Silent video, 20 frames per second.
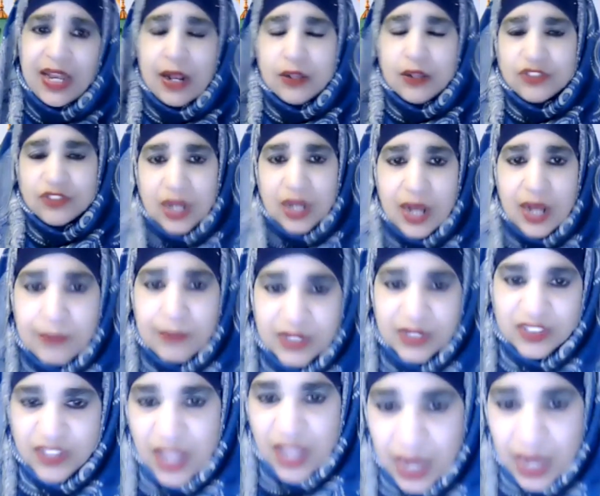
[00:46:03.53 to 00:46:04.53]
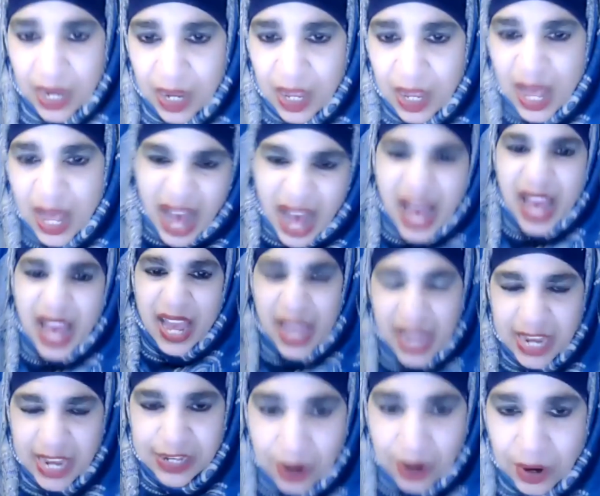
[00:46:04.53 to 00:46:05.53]
else will come and say, I
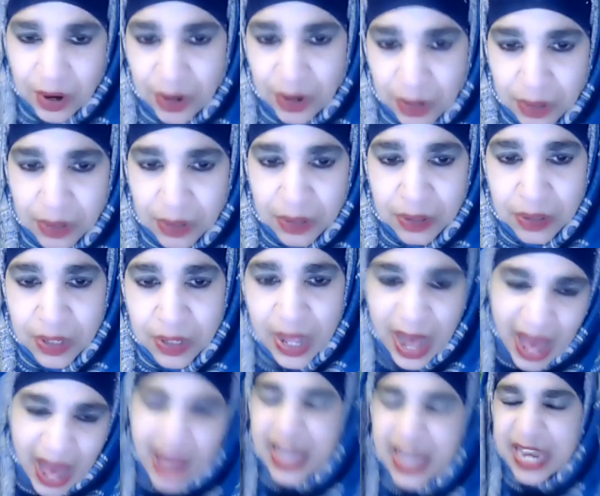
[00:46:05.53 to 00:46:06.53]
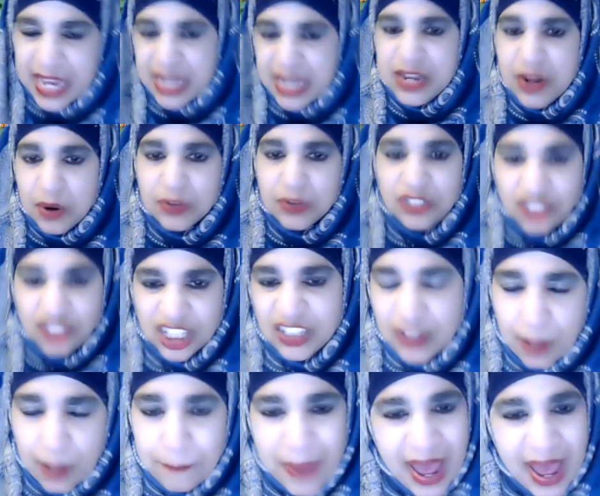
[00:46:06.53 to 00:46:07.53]
hate her. She's
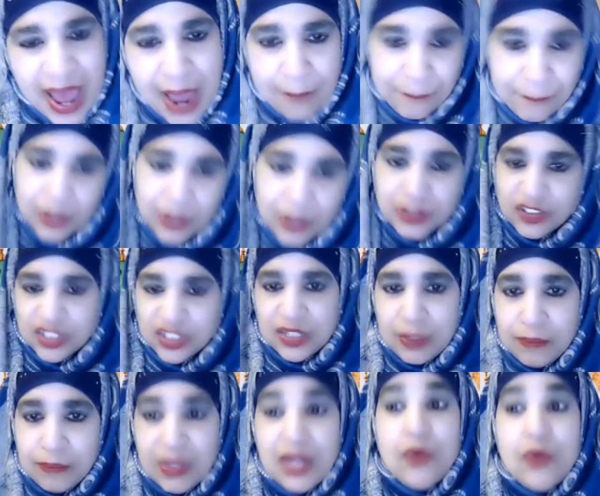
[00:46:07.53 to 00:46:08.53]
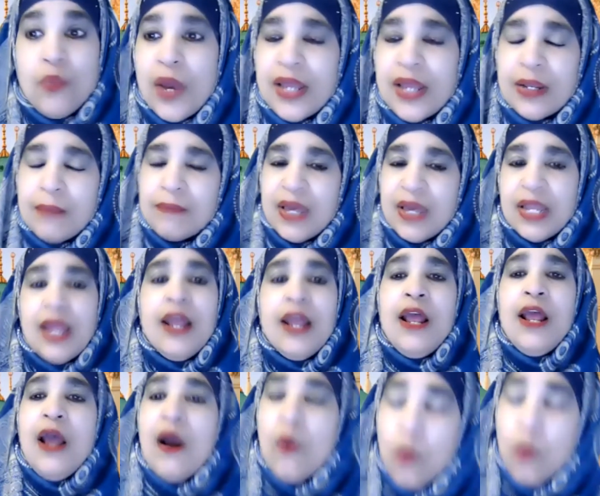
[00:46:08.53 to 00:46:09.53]
a bad person to meet. Wait a minute.
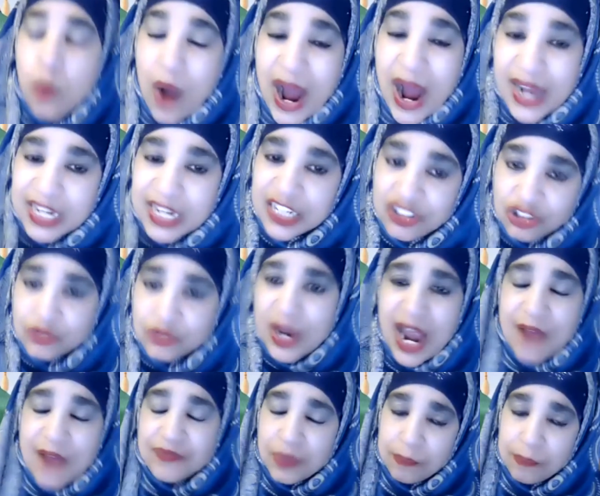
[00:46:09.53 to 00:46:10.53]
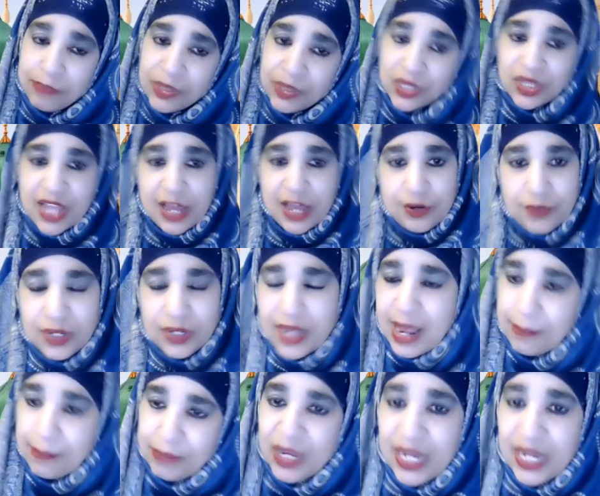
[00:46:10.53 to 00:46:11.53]
Why did you have to put that on
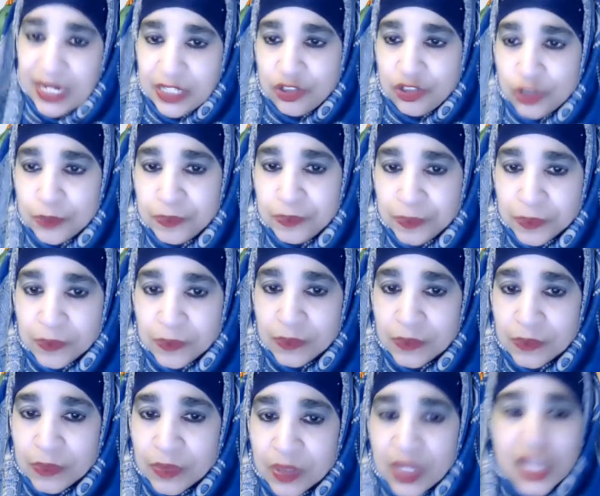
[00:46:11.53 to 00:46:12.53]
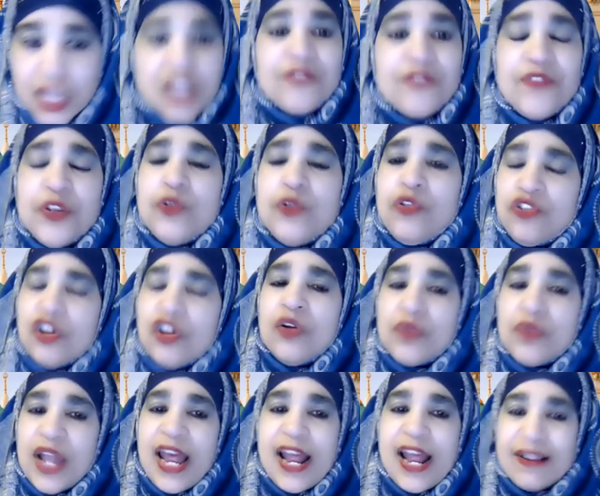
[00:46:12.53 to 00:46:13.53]
that page? If you
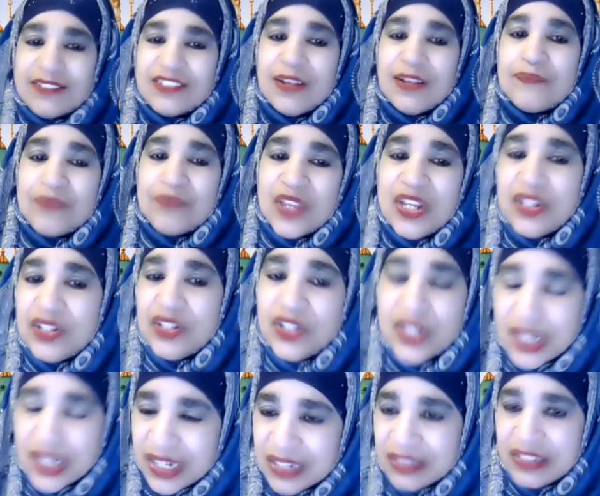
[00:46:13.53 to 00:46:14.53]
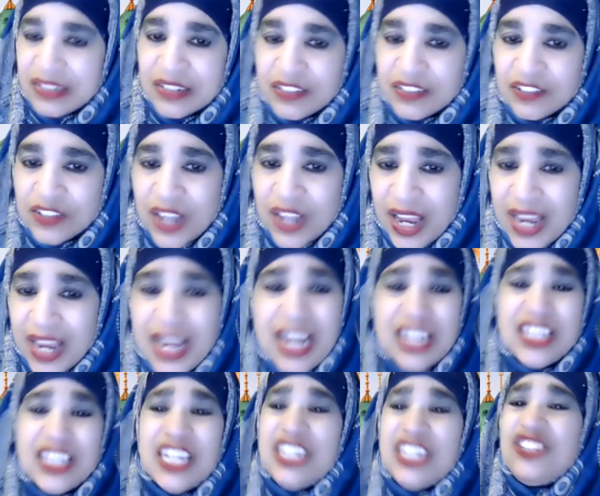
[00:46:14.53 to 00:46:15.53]
don't have something good to say,
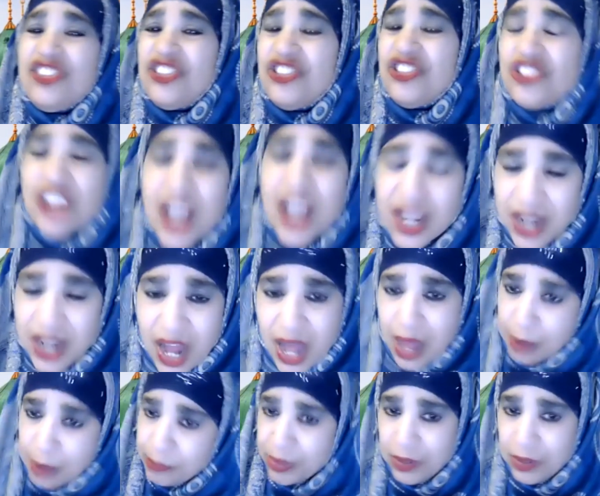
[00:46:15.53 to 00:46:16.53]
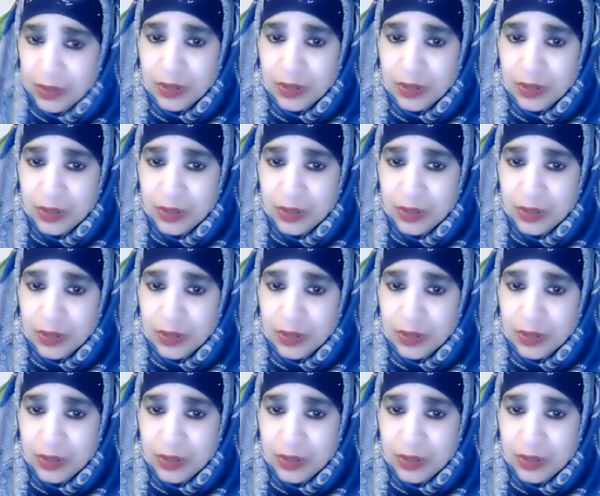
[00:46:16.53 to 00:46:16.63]
then shut up.